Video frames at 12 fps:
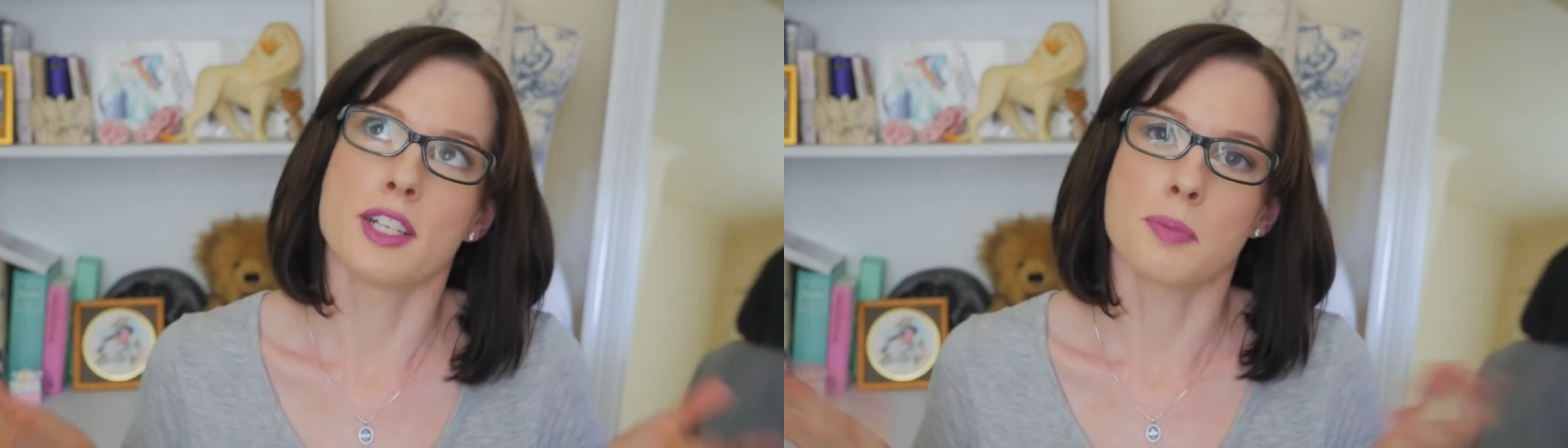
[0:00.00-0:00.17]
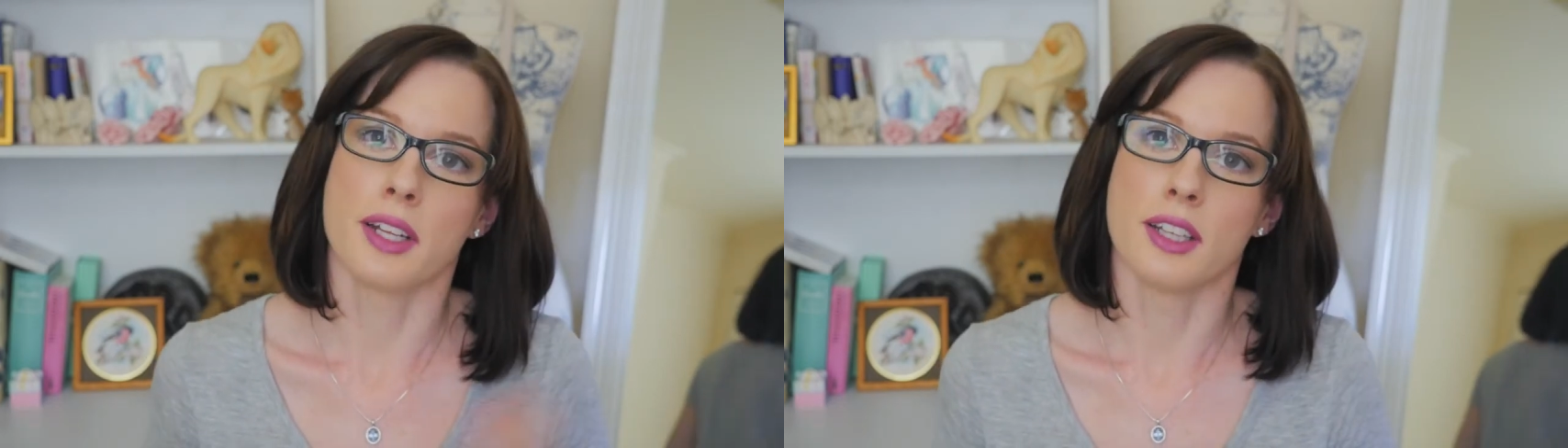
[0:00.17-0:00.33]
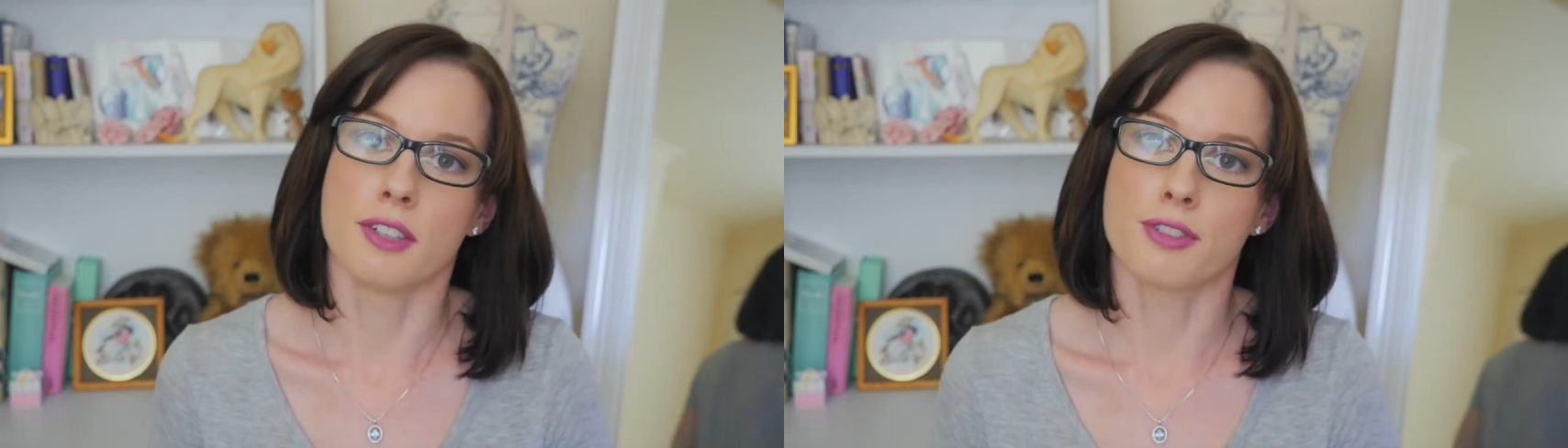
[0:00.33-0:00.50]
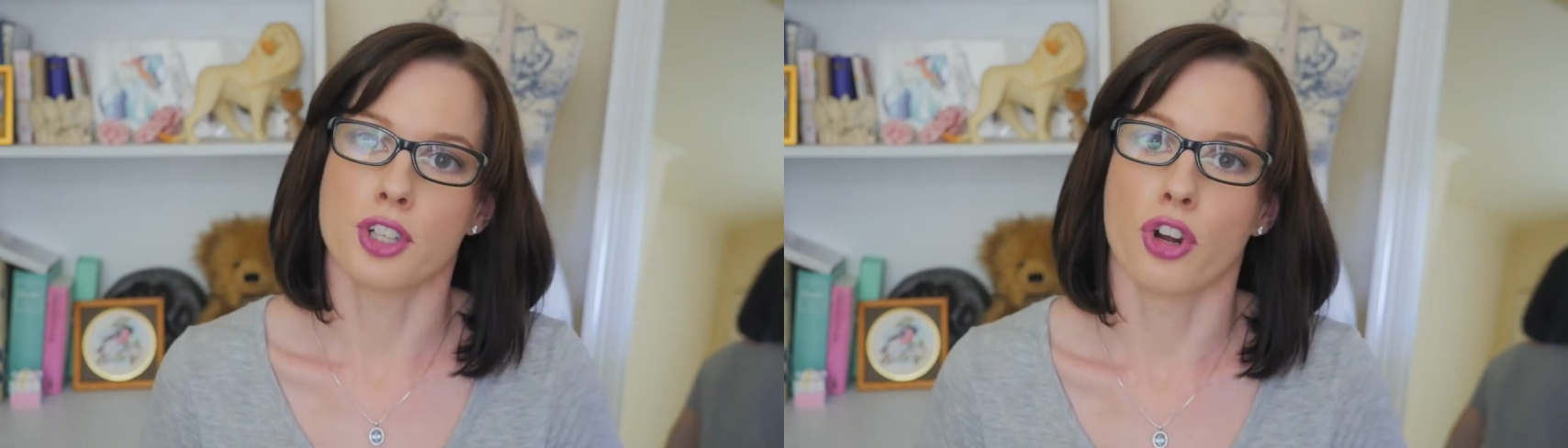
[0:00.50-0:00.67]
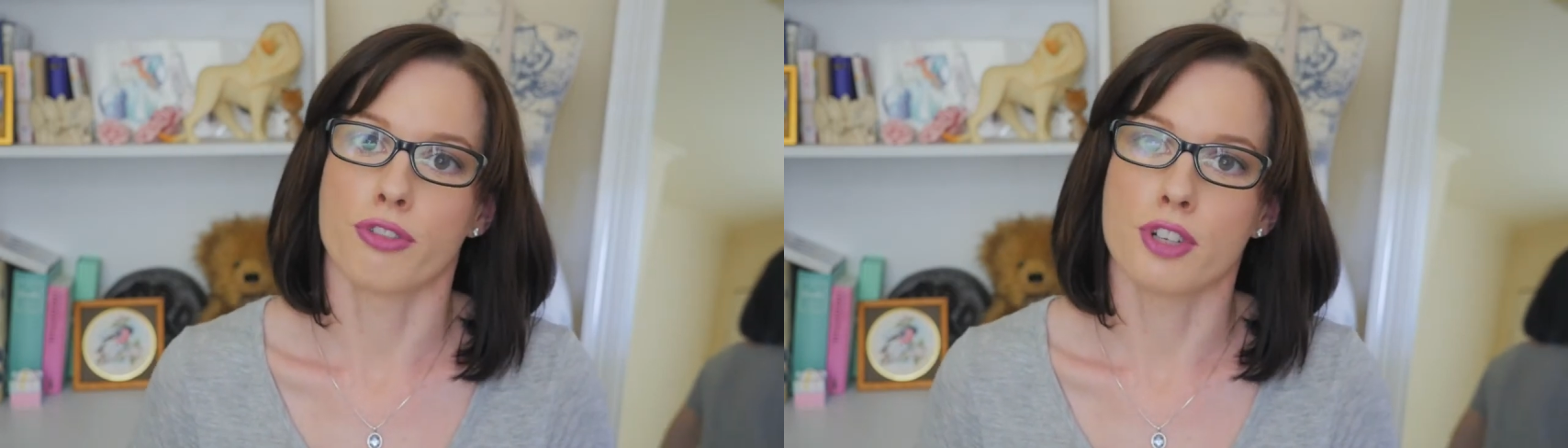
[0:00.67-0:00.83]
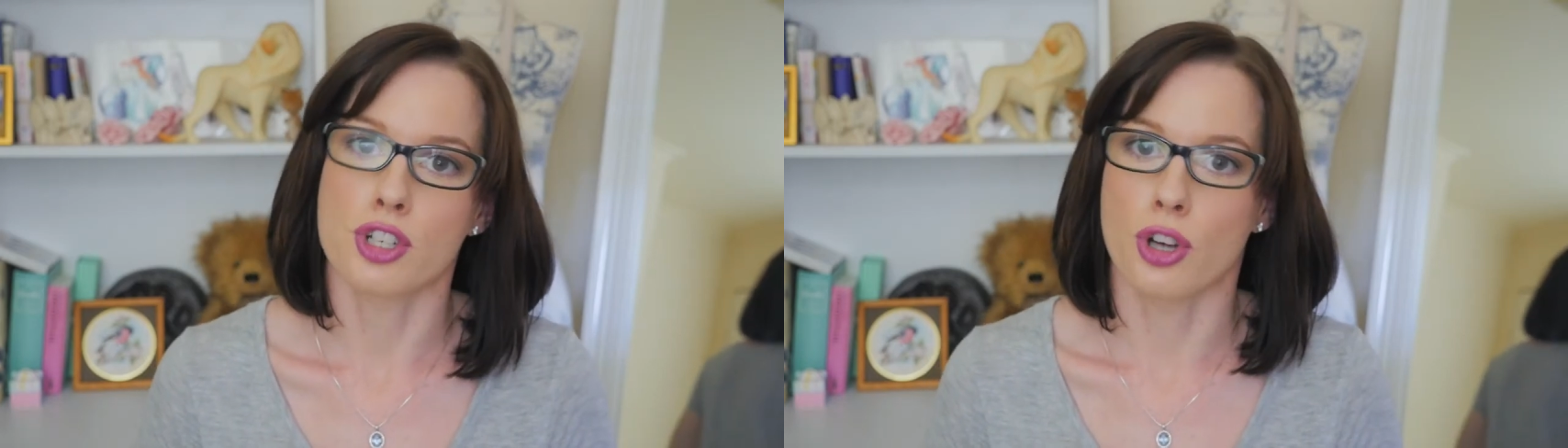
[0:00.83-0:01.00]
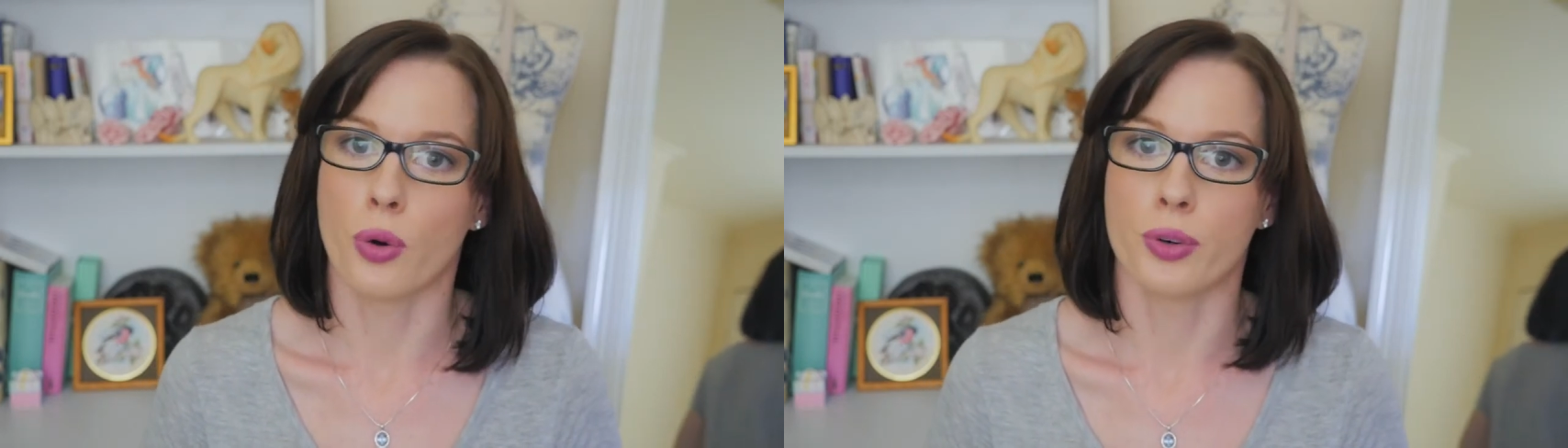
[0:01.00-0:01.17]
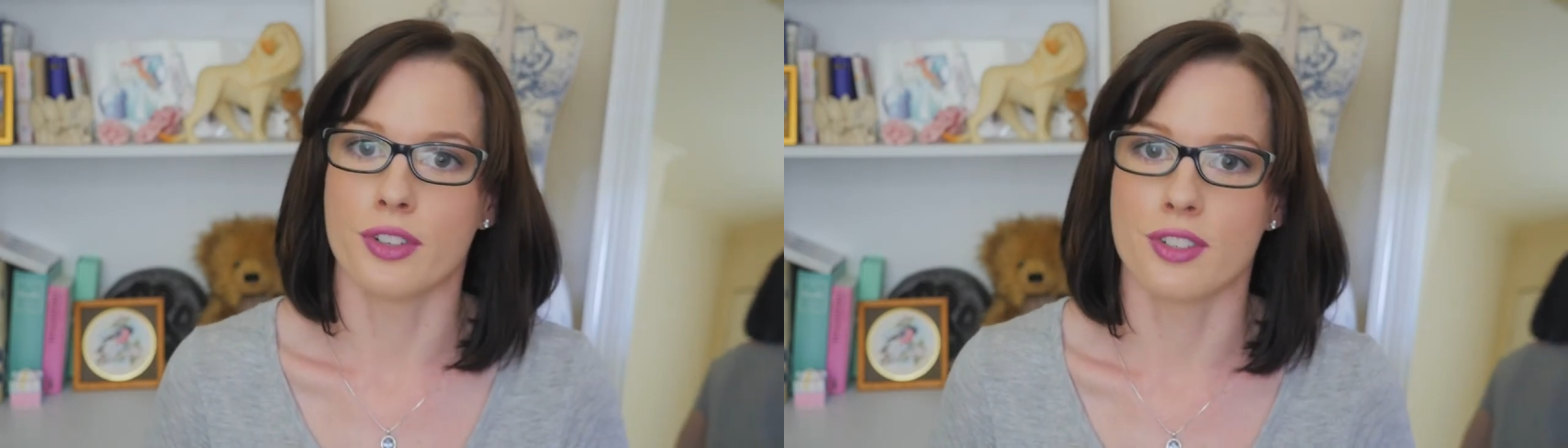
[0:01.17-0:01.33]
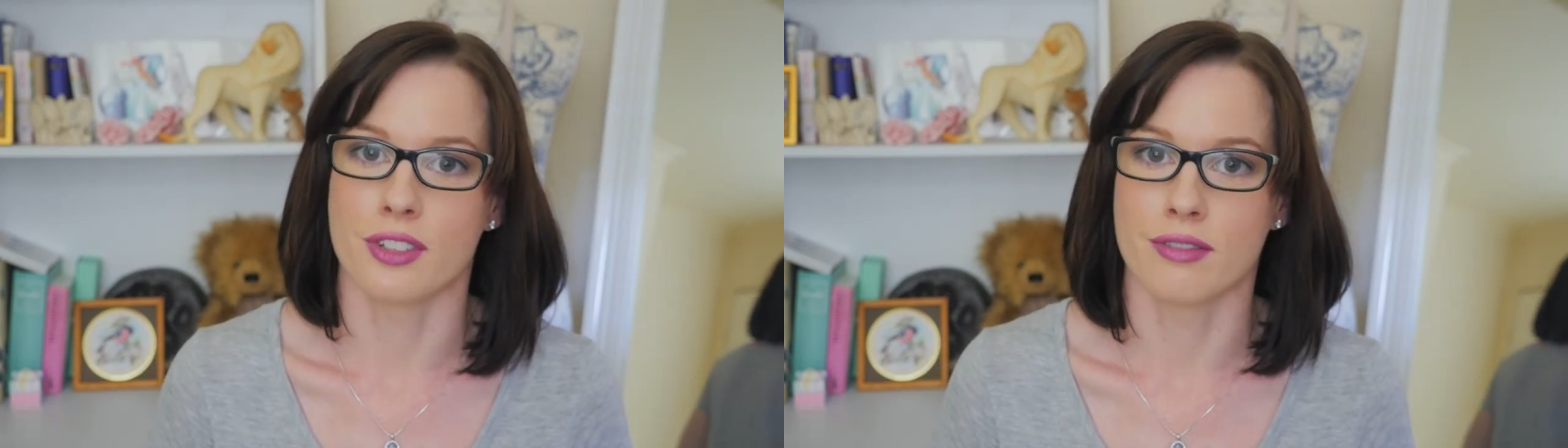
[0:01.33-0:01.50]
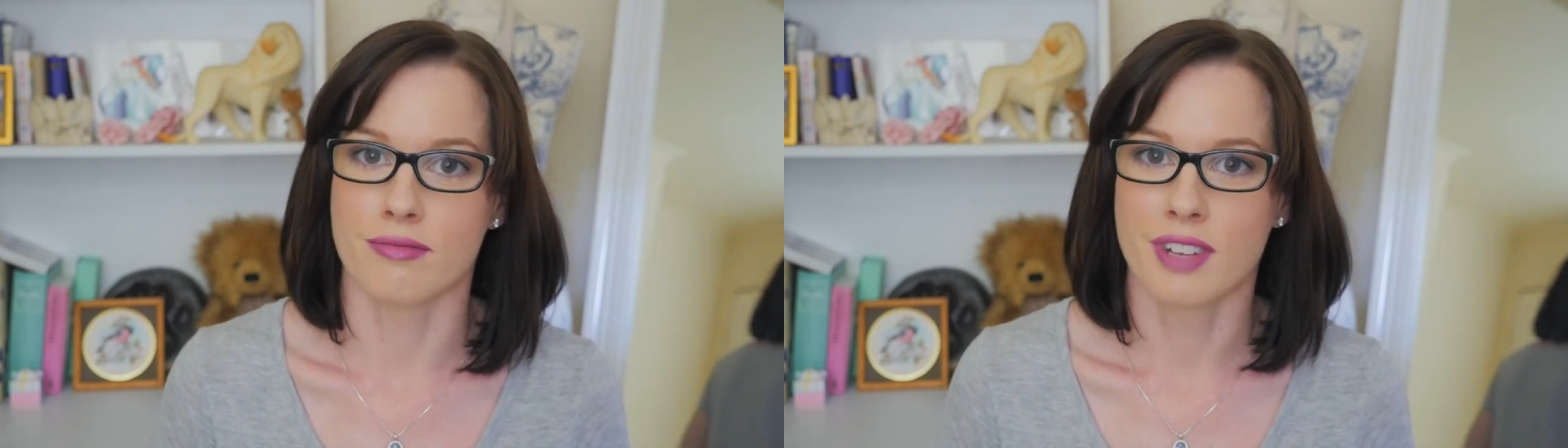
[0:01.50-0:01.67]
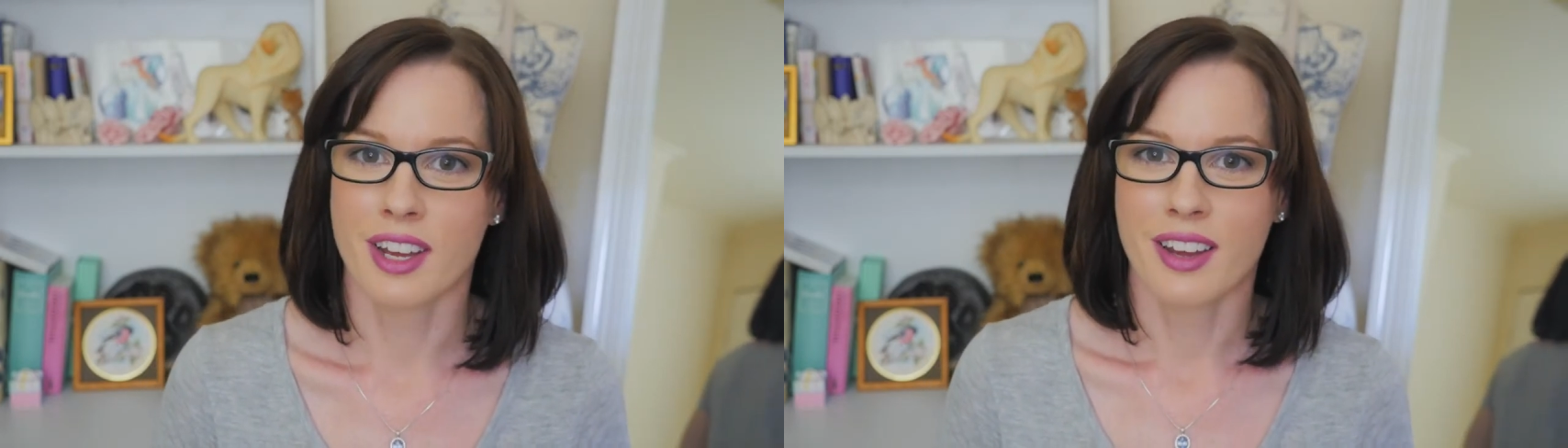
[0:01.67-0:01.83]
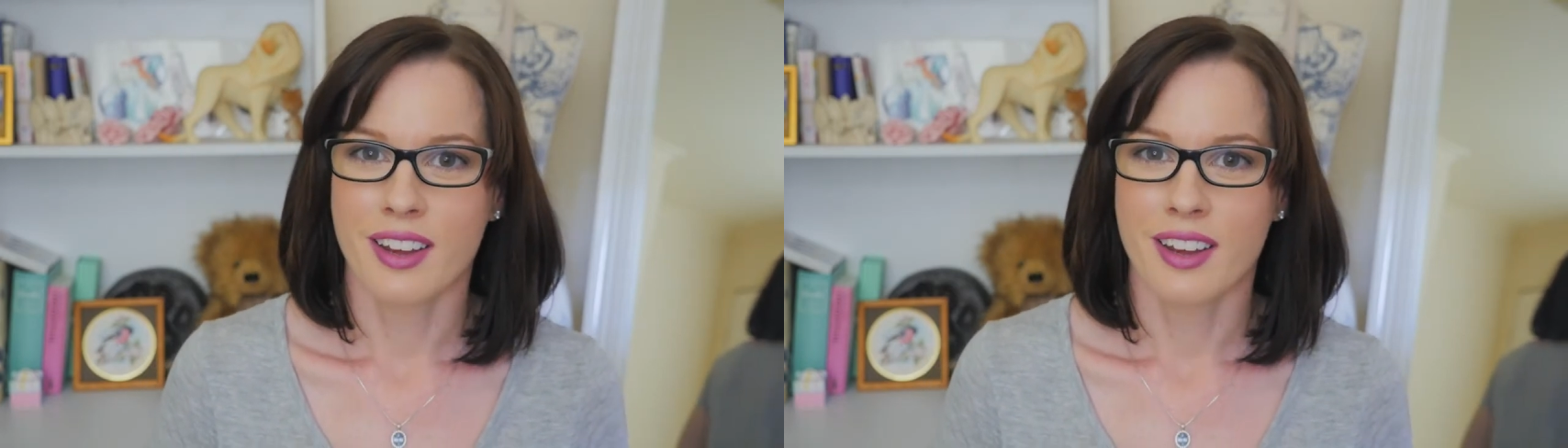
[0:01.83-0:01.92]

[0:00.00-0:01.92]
been lifted off your shoulders and